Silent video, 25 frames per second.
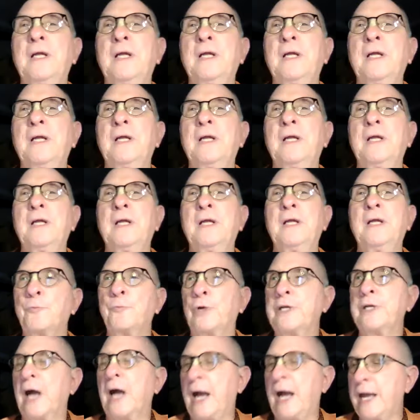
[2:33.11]

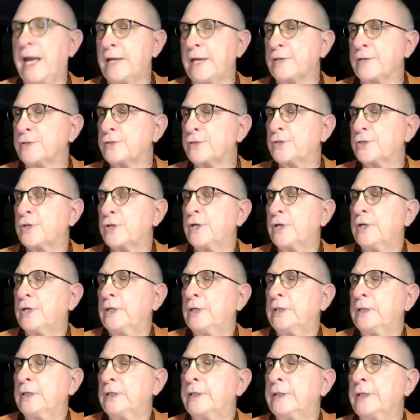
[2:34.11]
Sampradāyas,
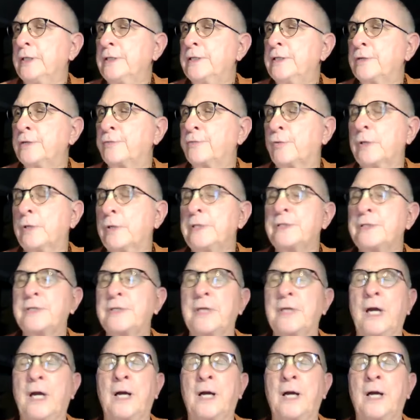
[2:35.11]
the different